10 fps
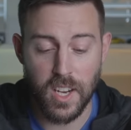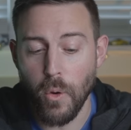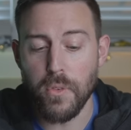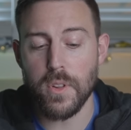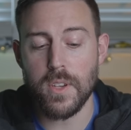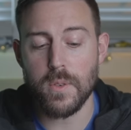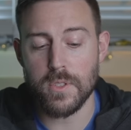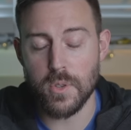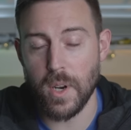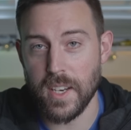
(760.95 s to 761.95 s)
Hopefully you
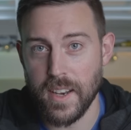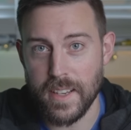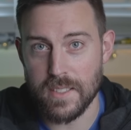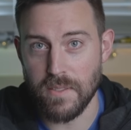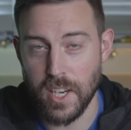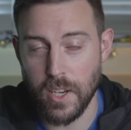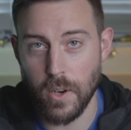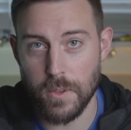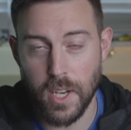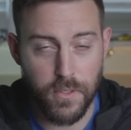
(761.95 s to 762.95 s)
enjoyed today's
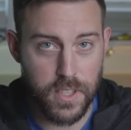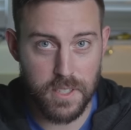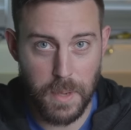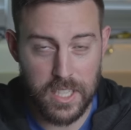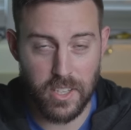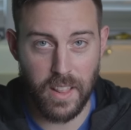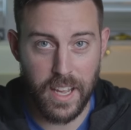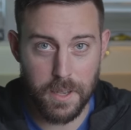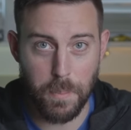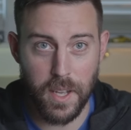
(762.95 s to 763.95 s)
video. Definitely smash the
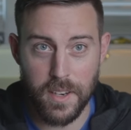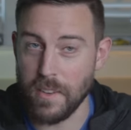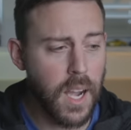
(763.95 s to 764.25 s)
like button.